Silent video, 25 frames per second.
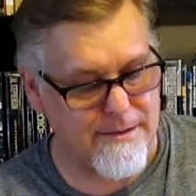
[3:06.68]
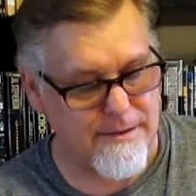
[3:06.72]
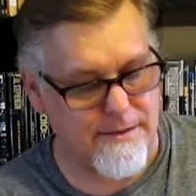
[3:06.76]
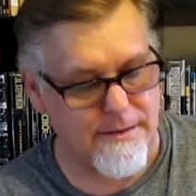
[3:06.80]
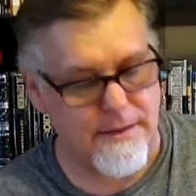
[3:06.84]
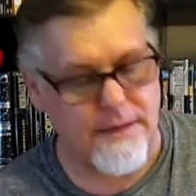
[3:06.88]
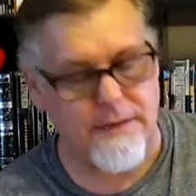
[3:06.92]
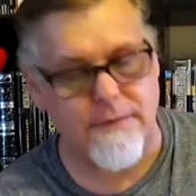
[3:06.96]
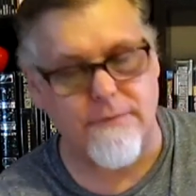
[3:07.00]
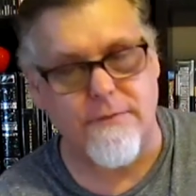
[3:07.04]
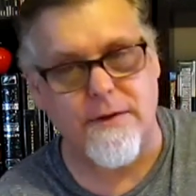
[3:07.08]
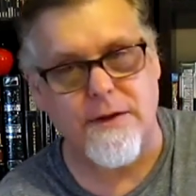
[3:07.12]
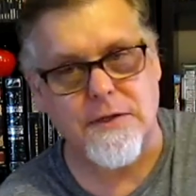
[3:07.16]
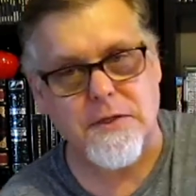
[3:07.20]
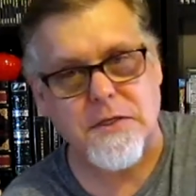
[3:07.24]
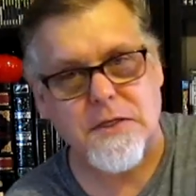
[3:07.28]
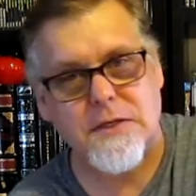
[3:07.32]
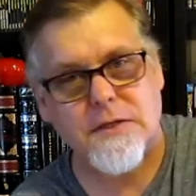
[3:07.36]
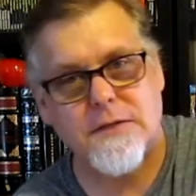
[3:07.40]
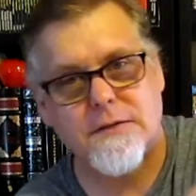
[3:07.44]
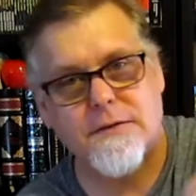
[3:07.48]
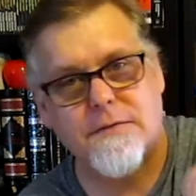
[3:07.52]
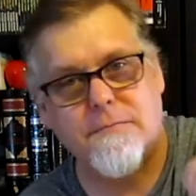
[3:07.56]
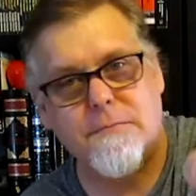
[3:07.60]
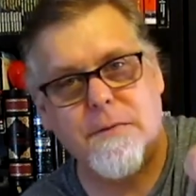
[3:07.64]
The
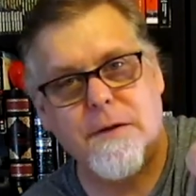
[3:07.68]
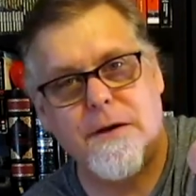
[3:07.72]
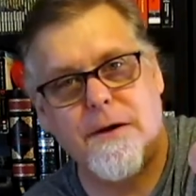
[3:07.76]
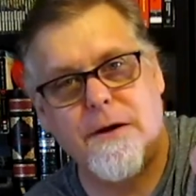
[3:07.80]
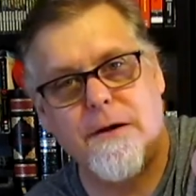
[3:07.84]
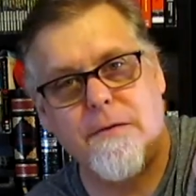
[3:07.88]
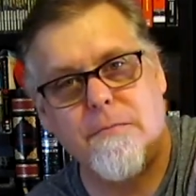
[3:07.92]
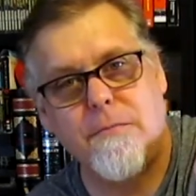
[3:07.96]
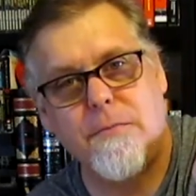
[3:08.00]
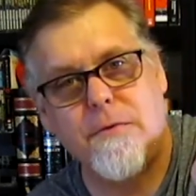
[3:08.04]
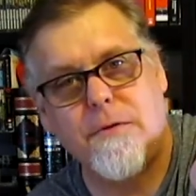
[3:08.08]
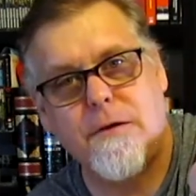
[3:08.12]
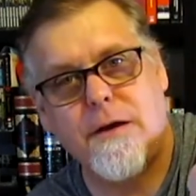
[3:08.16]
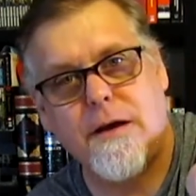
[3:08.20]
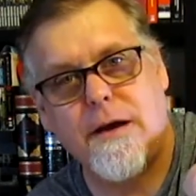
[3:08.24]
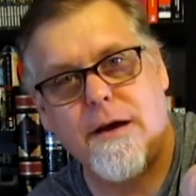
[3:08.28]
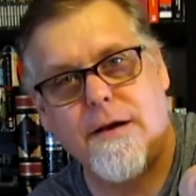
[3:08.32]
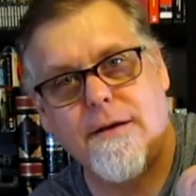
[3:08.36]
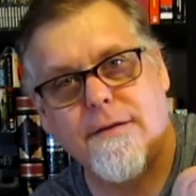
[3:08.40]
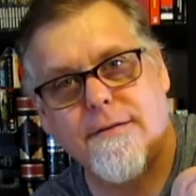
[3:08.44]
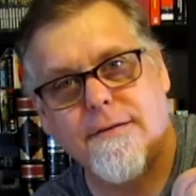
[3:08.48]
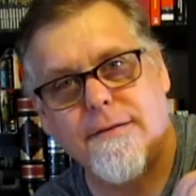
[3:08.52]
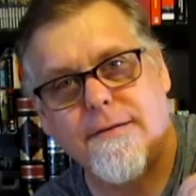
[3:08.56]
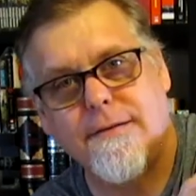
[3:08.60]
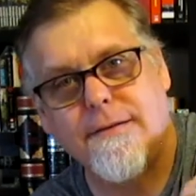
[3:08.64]
Adventures of Baron
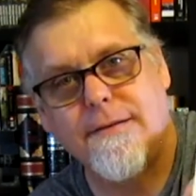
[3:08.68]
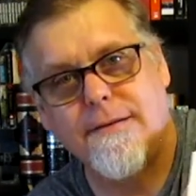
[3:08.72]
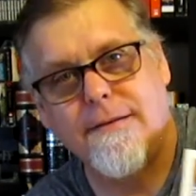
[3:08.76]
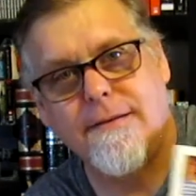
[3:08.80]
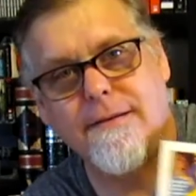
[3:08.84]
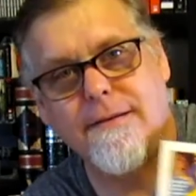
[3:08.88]
Munchausen.